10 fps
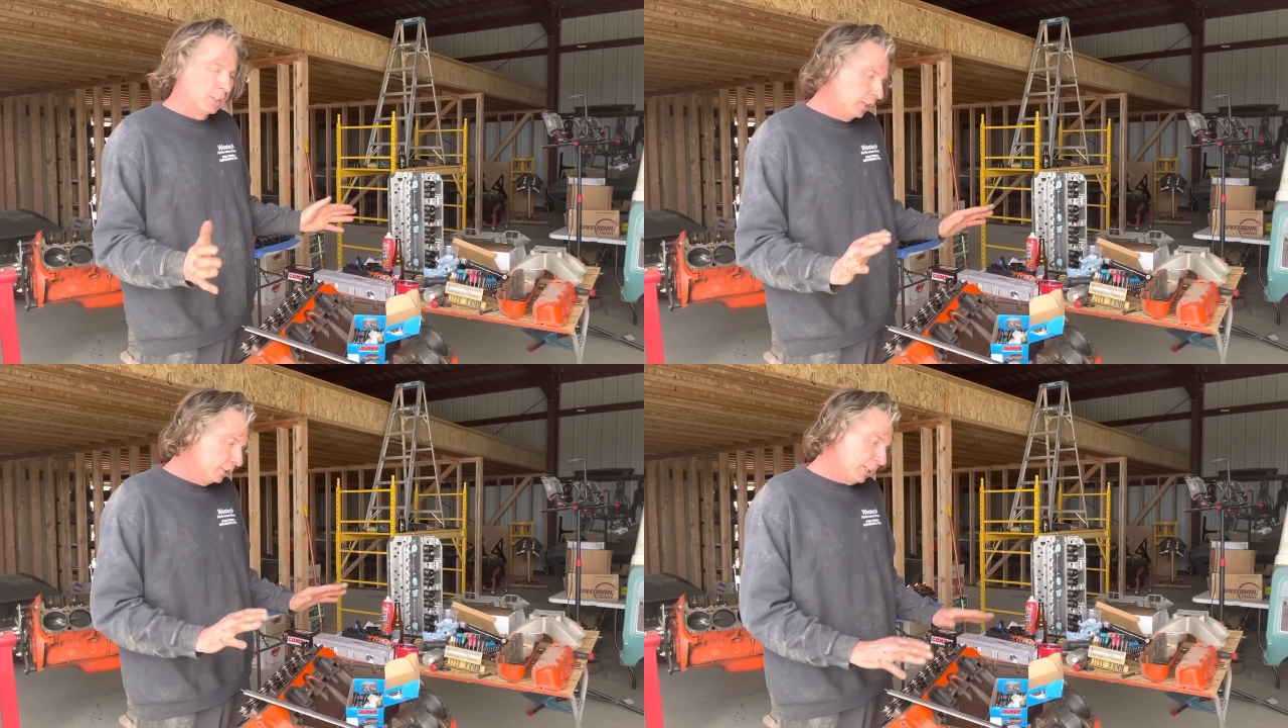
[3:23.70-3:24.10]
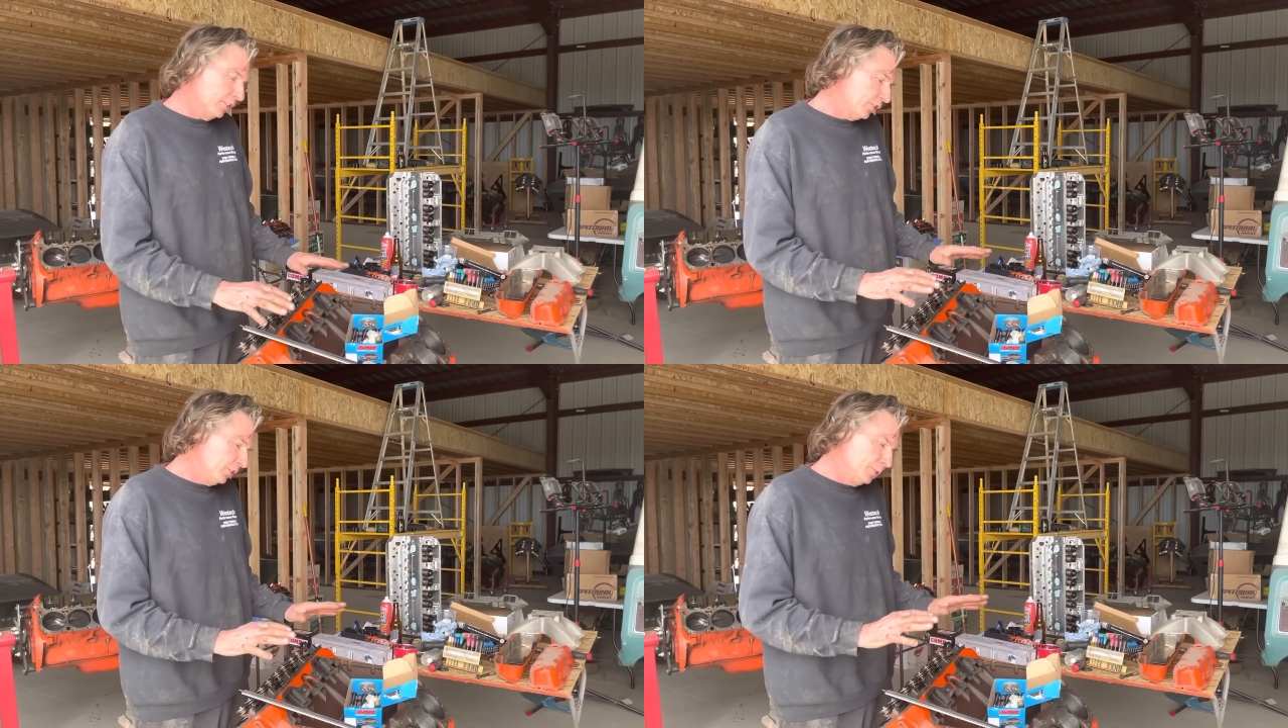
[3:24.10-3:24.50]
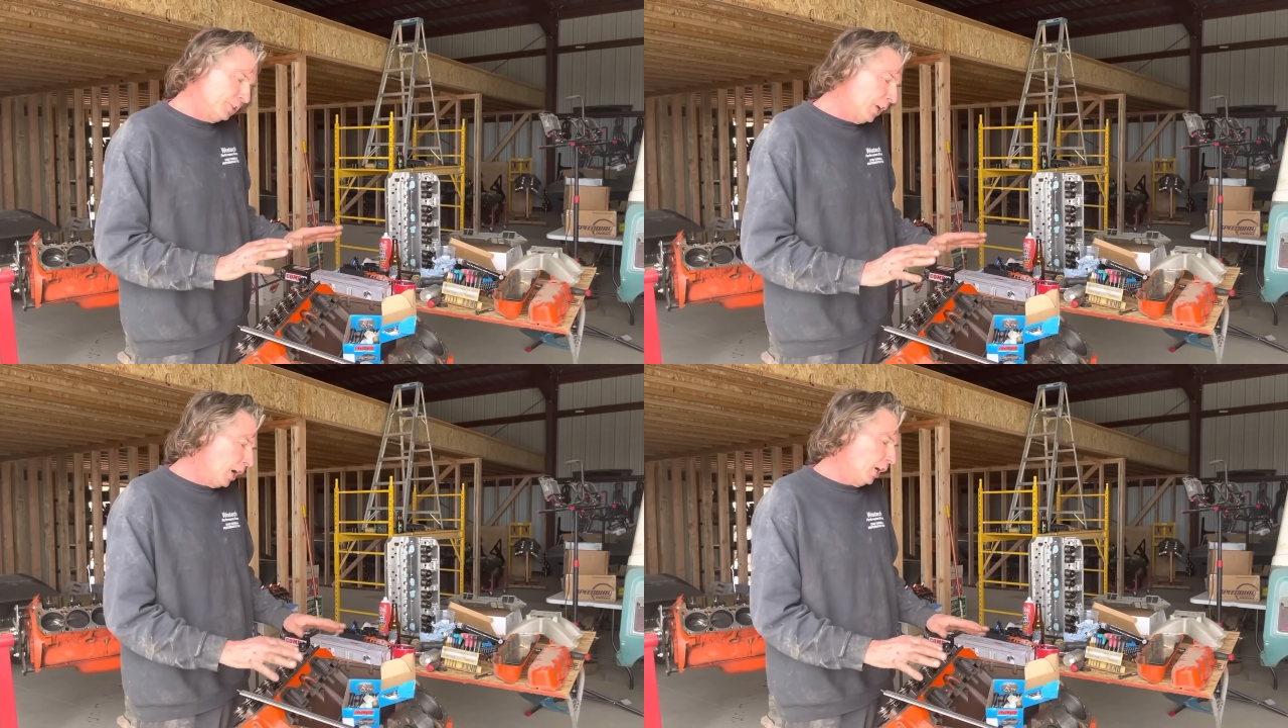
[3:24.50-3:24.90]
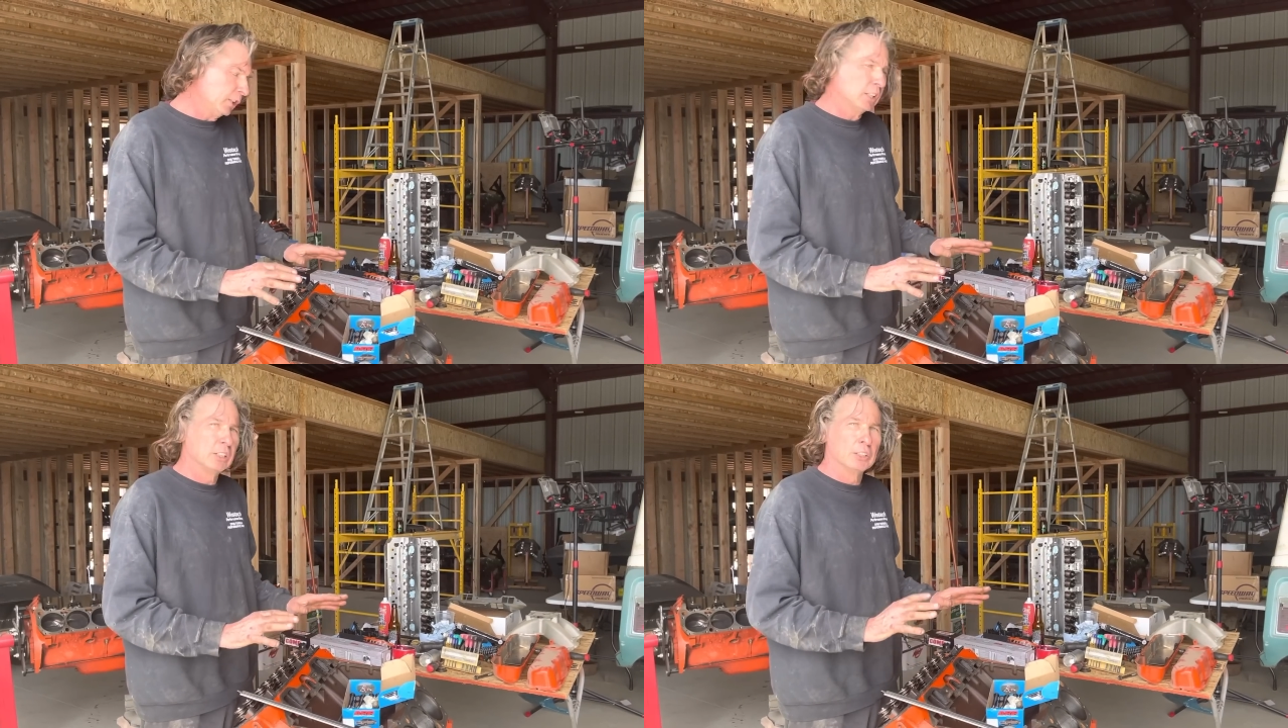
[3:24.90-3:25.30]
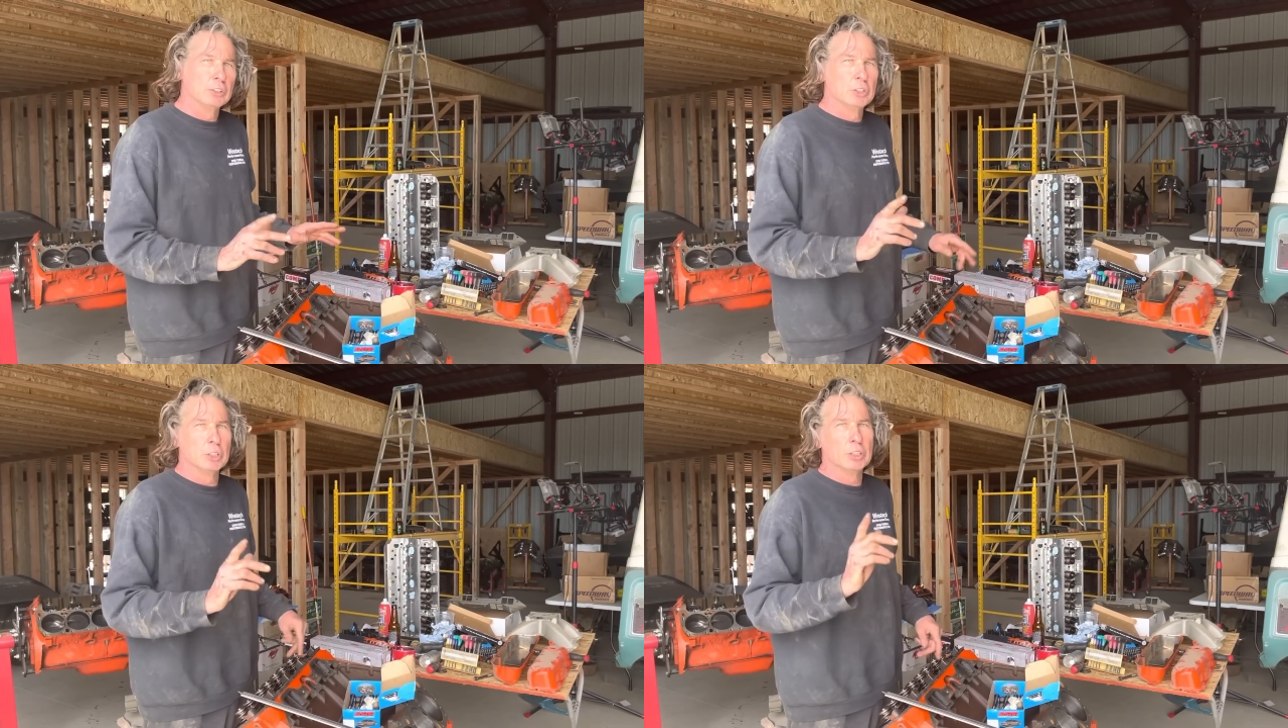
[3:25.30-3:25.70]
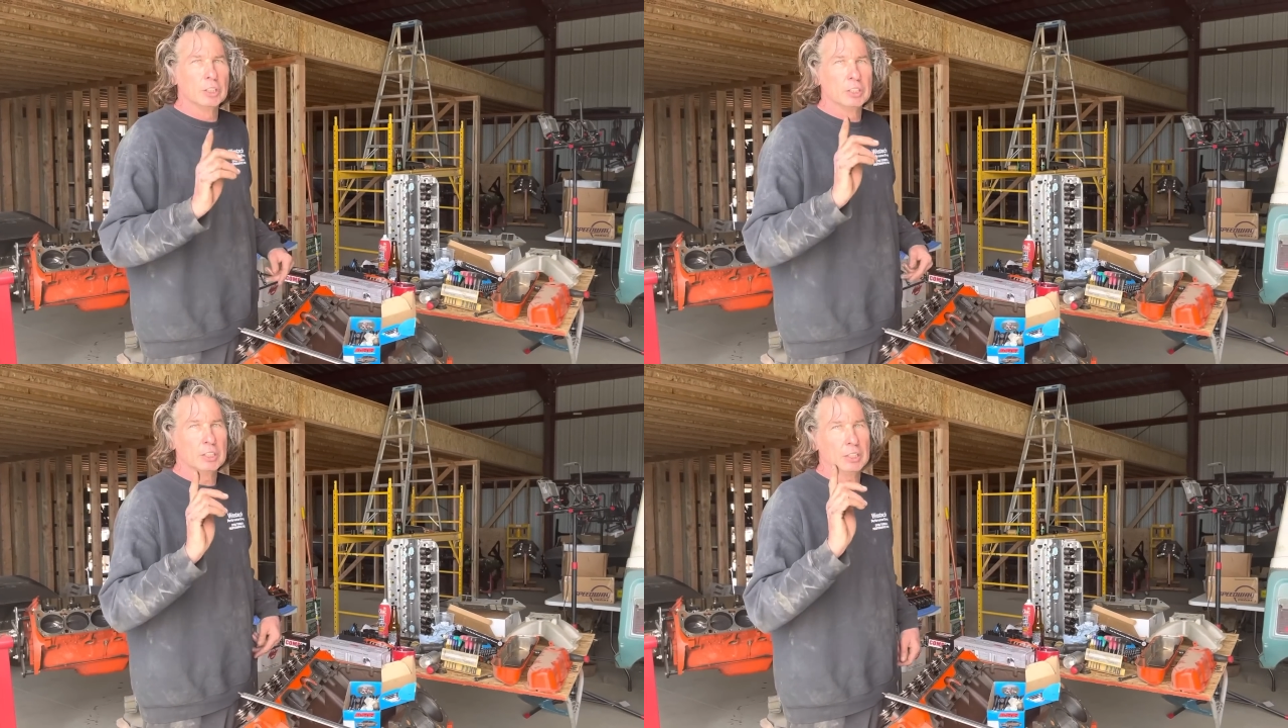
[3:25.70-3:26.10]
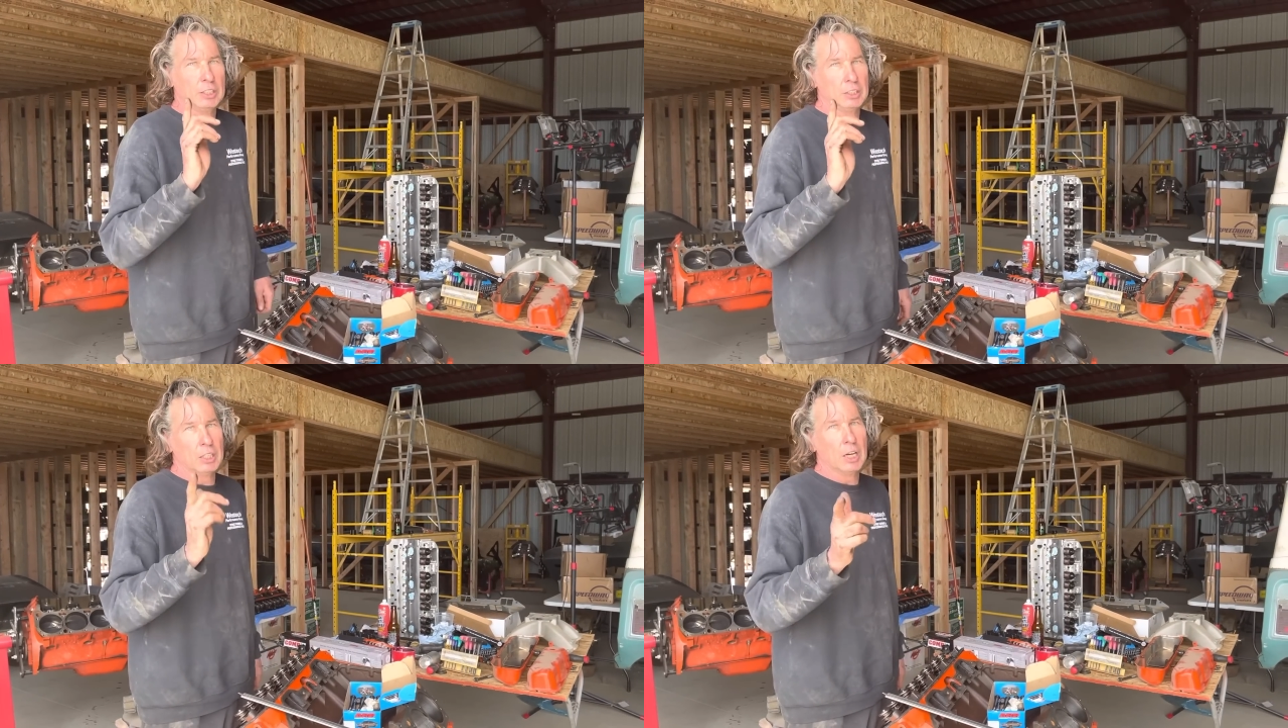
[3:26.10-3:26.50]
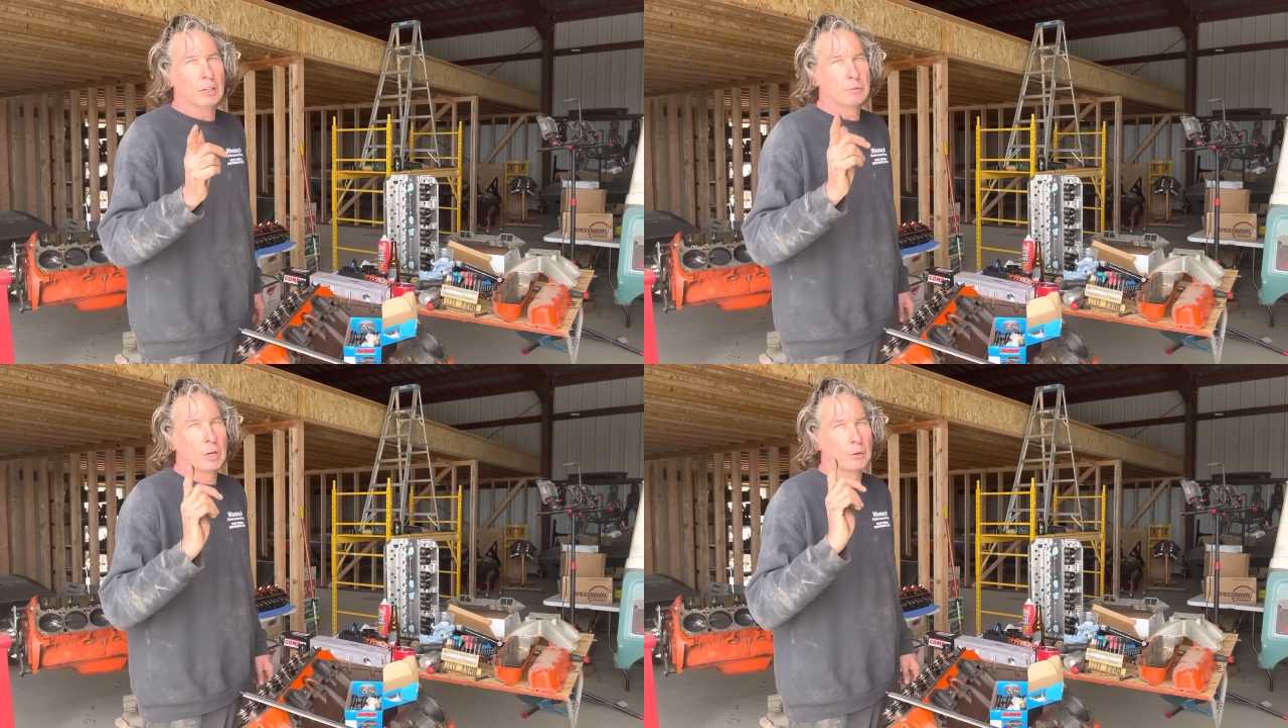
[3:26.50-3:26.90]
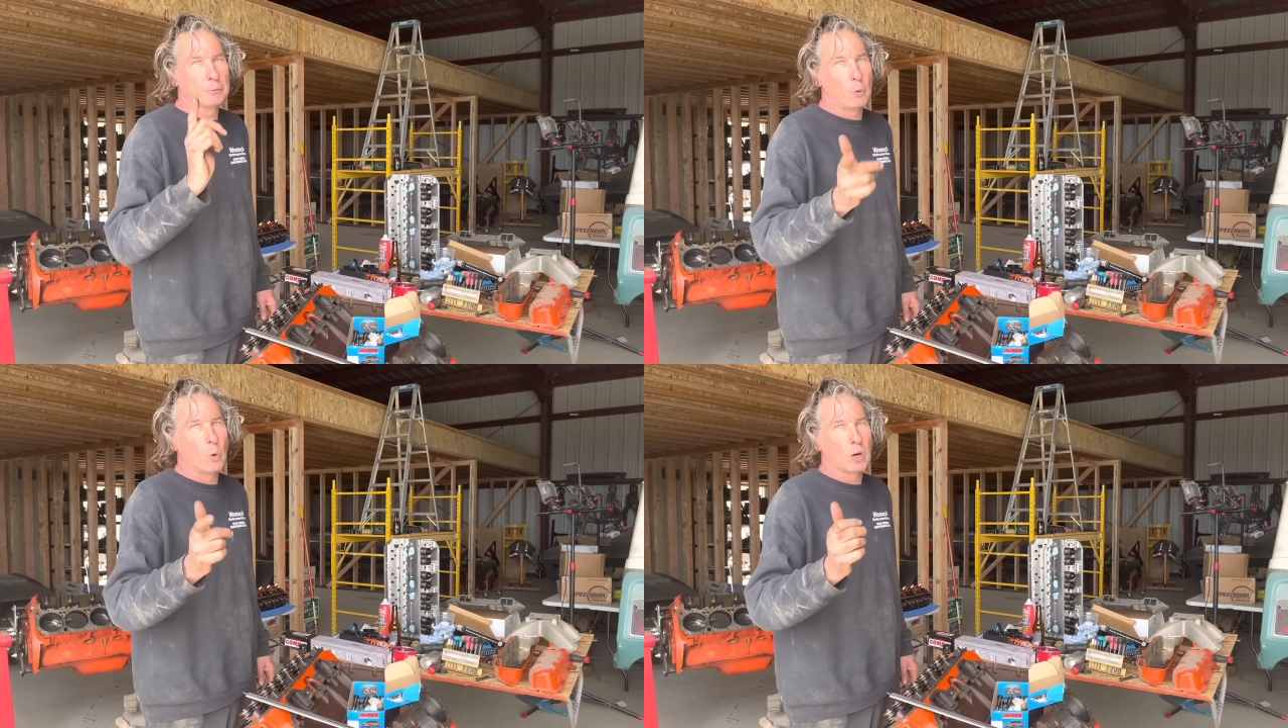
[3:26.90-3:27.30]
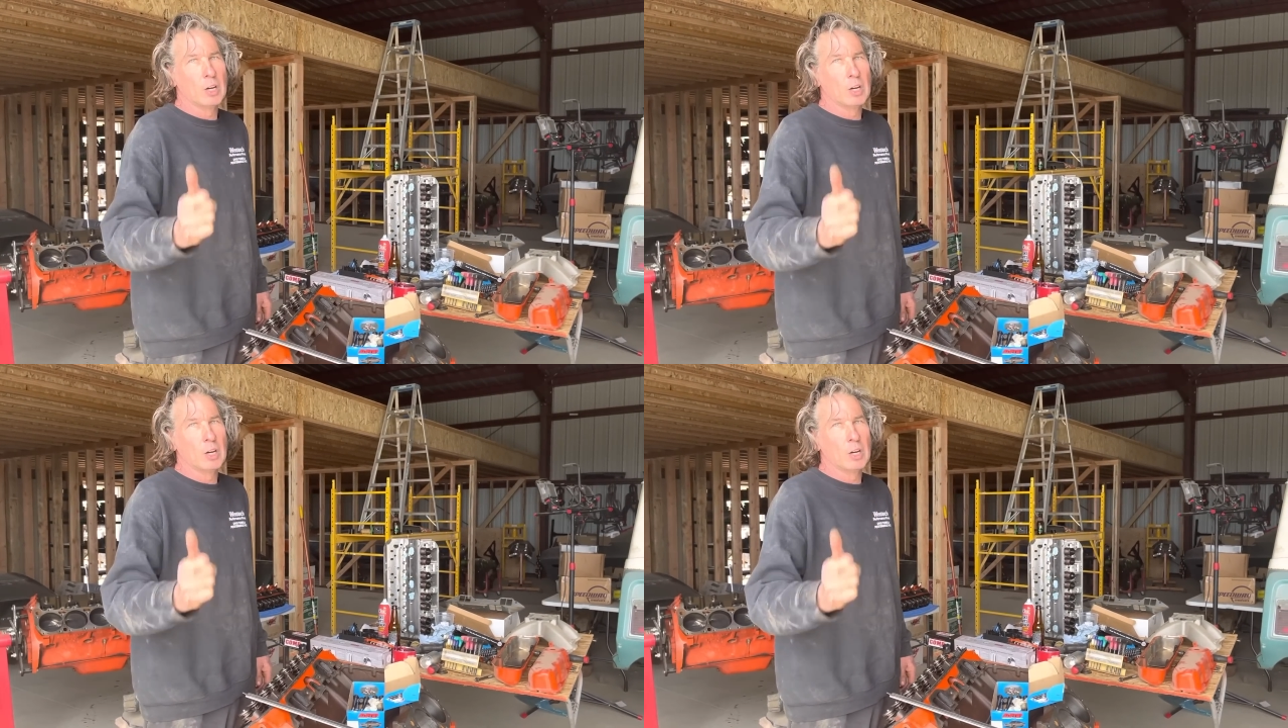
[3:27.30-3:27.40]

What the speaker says: that's not good enough for